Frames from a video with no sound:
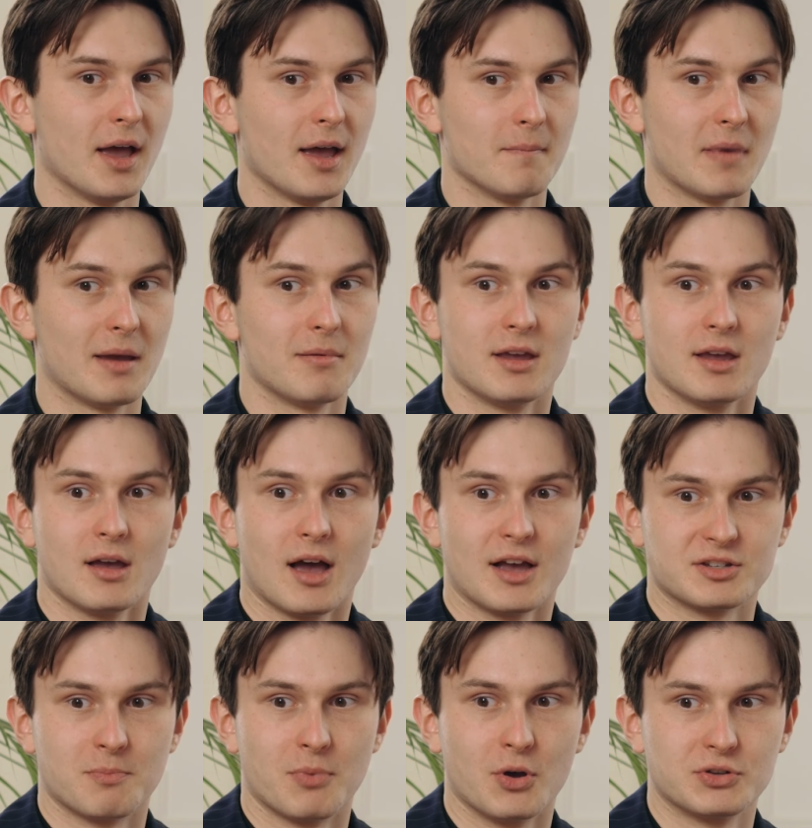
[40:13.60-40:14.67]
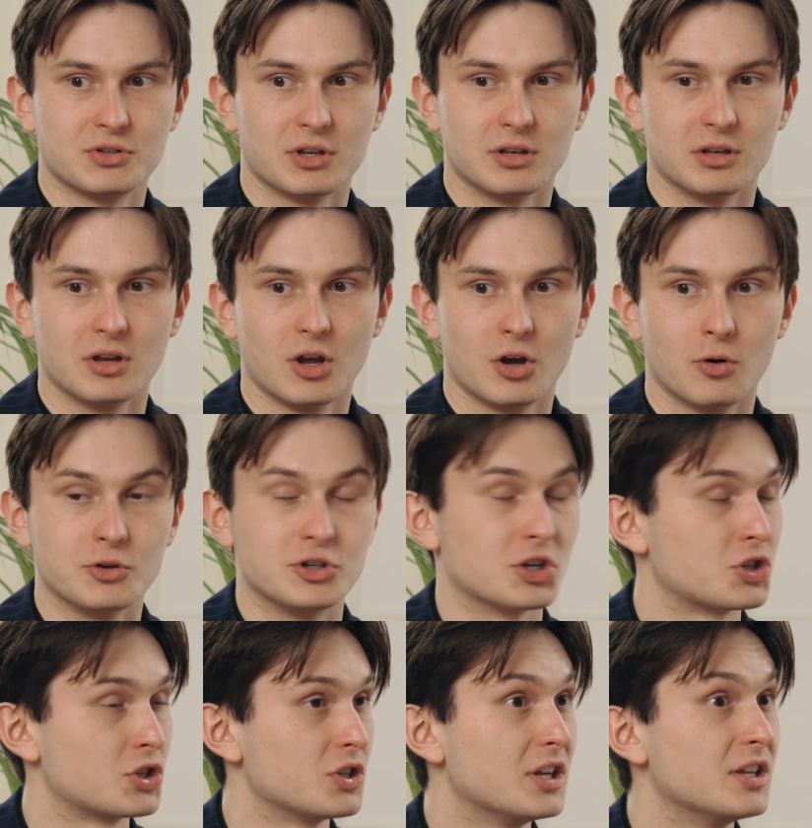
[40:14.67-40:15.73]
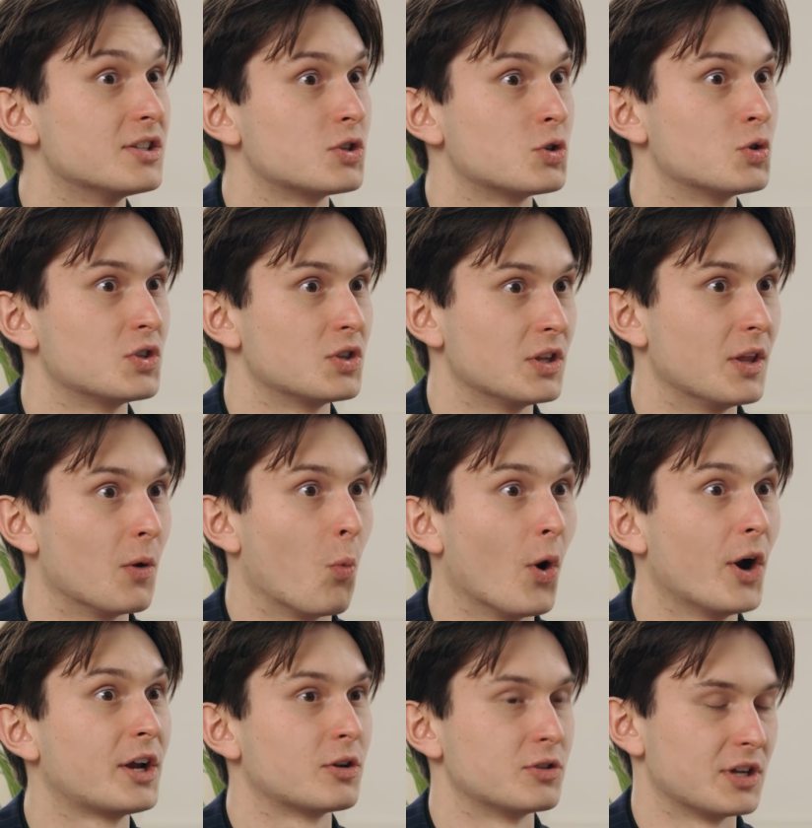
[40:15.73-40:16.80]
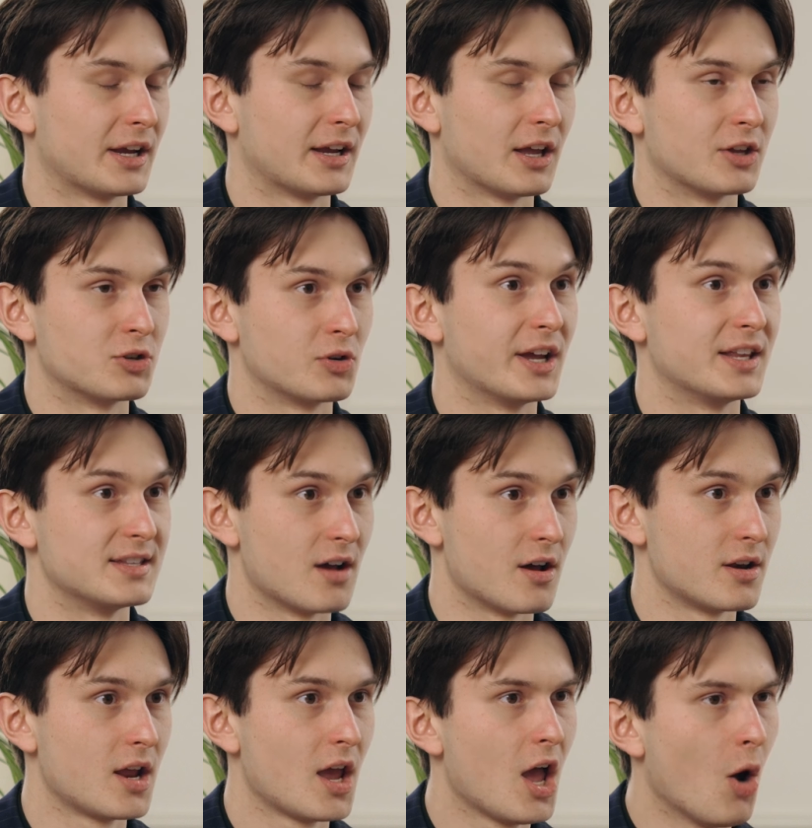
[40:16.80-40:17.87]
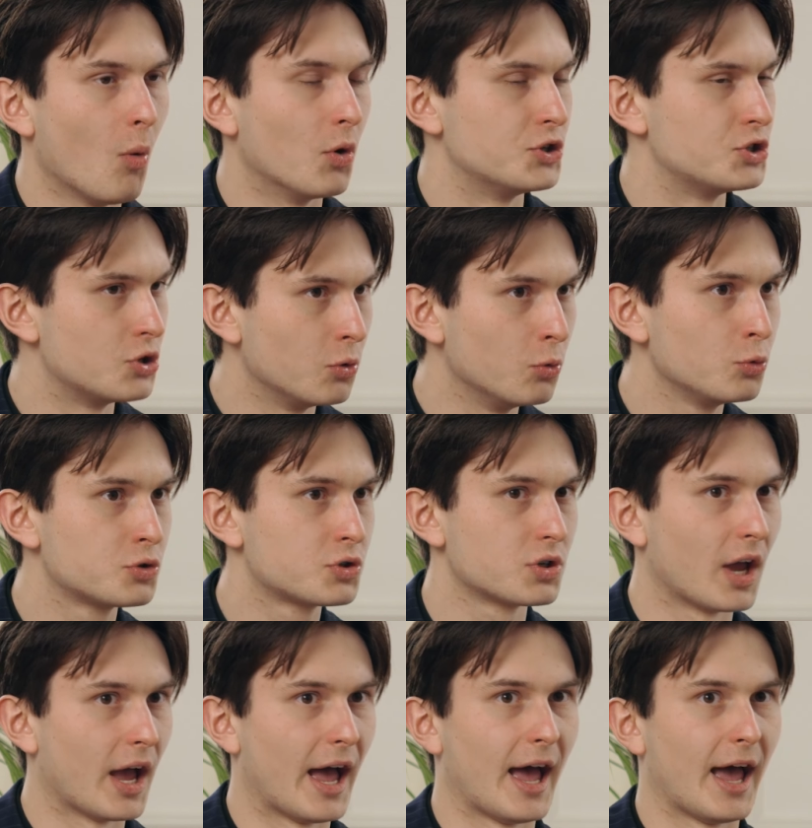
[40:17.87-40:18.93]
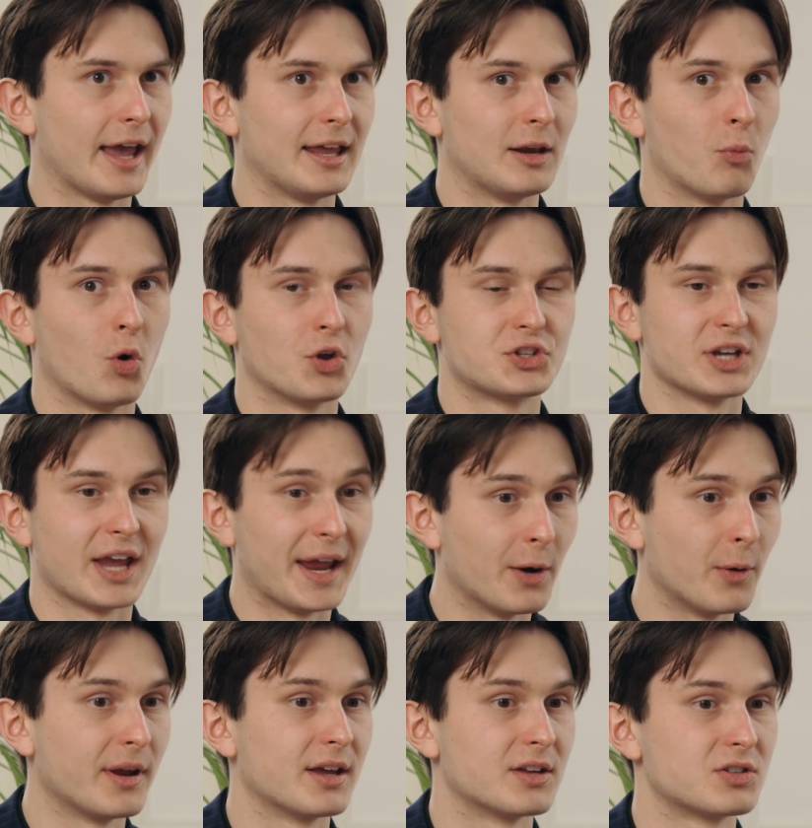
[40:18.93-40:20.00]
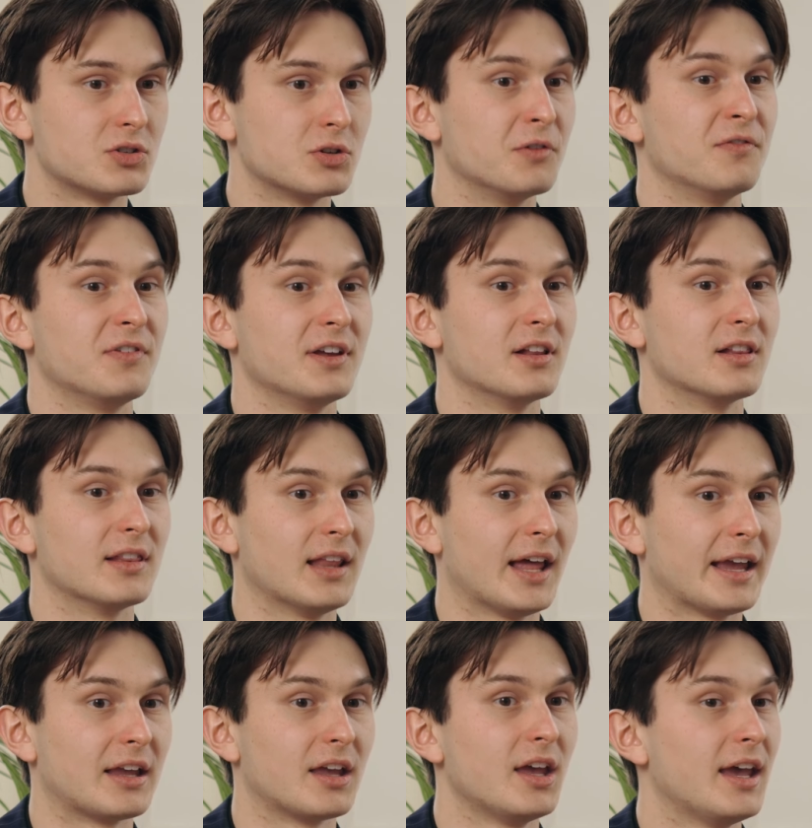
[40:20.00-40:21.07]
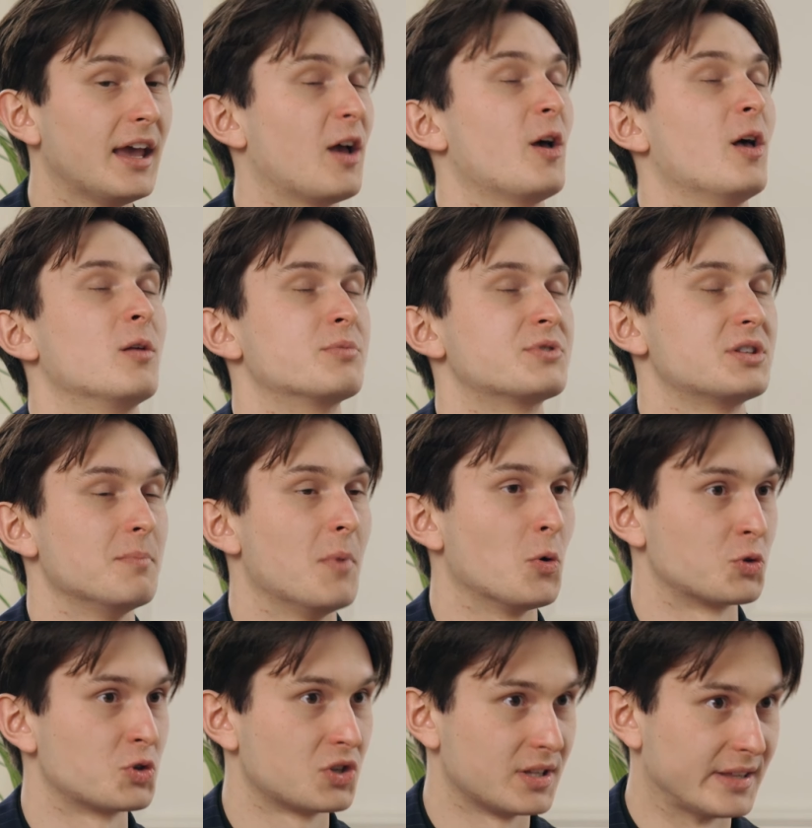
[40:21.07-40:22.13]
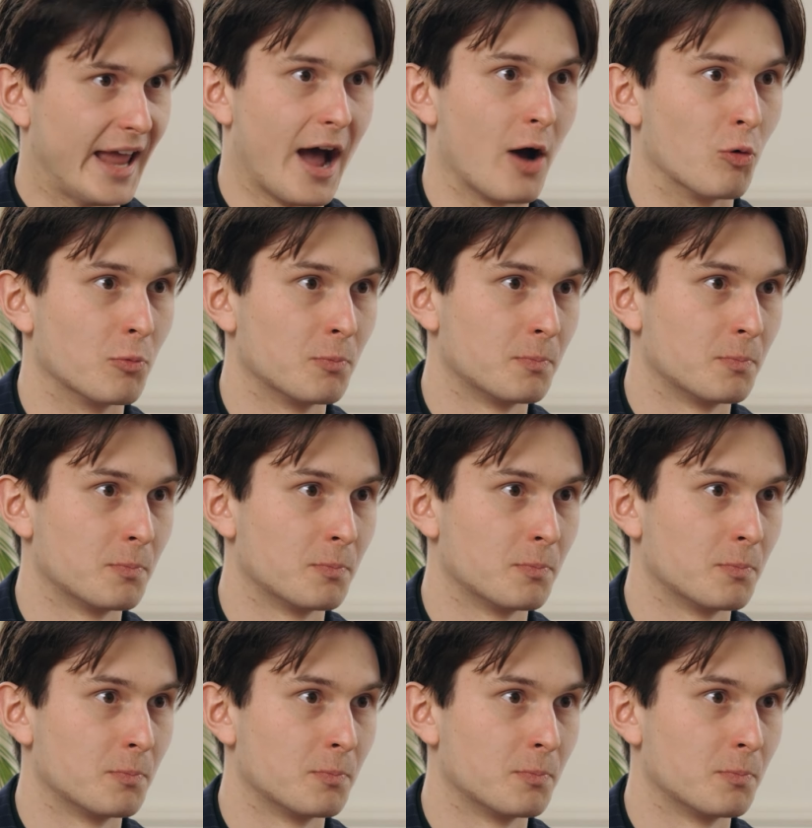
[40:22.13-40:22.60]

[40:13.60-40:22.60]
maybe as a person who just needs the work to get done. What tools in what areas do you feel like it helps the most now?